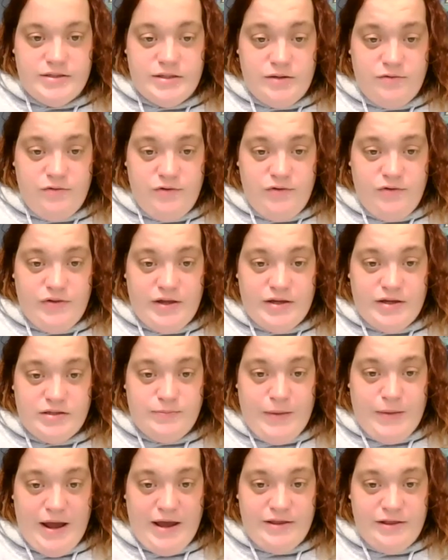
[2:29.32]
it reflects
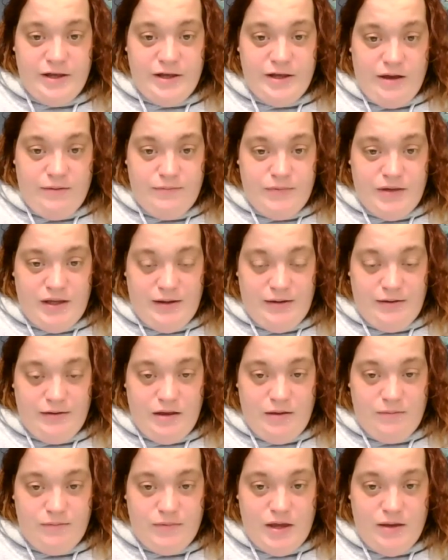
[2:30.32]
badly on me
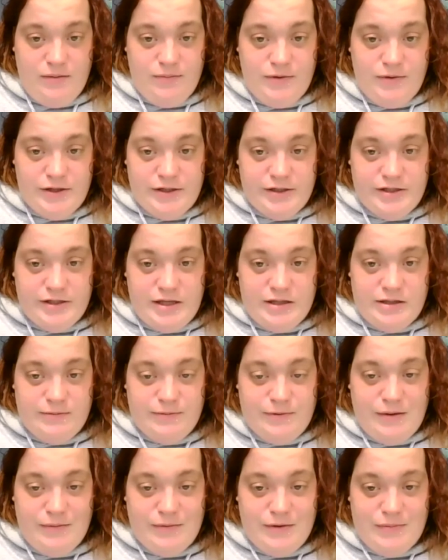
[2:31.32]
and my ability to
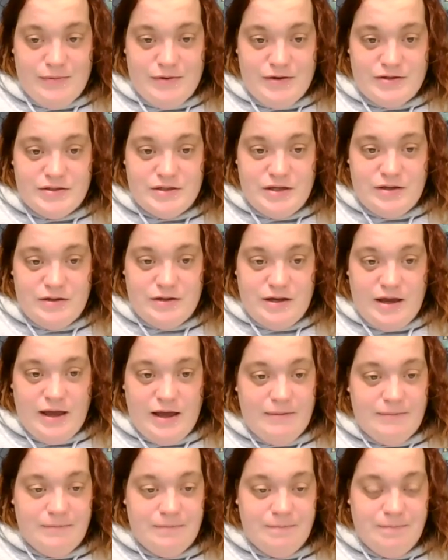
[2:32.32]
pay my bills on time.